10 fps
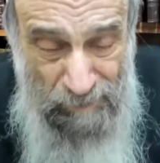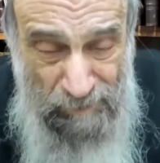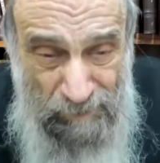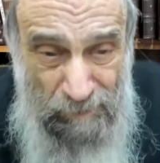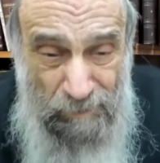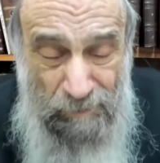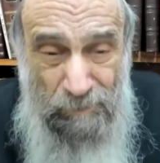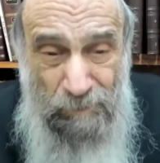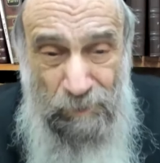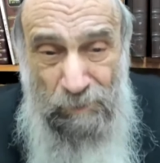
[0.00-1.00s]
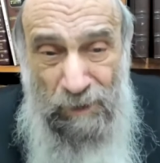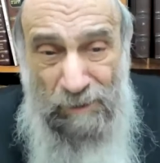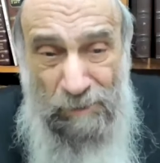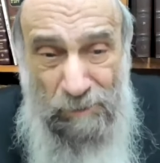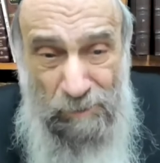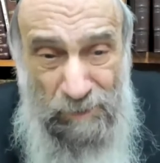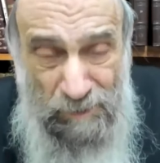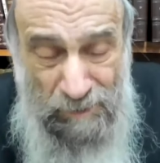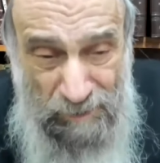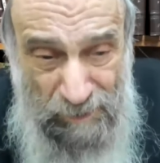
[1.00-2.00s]
So we want
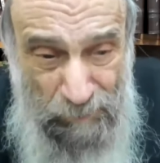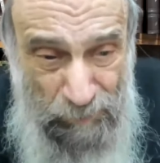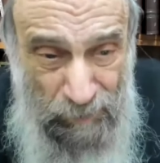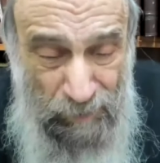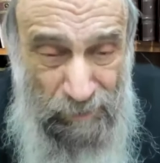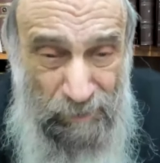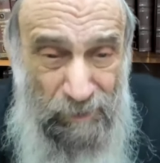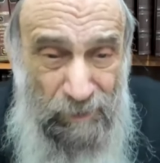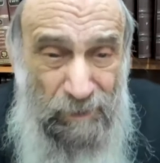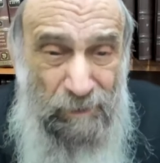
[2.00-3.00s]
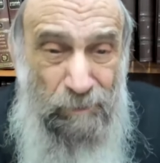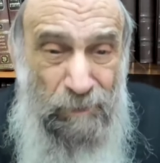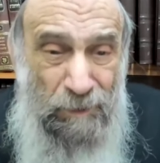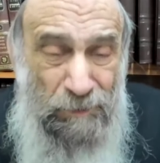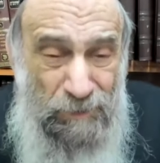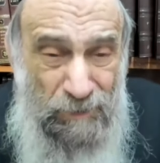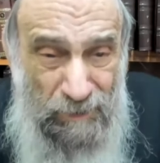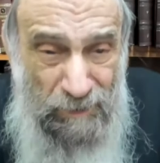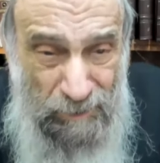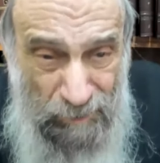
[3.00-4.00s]
to keep our mouth
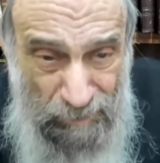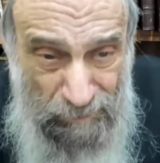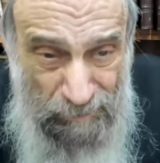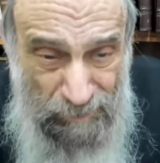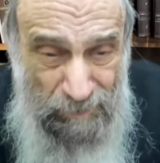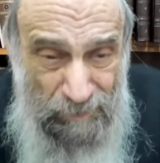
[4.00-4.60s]
and our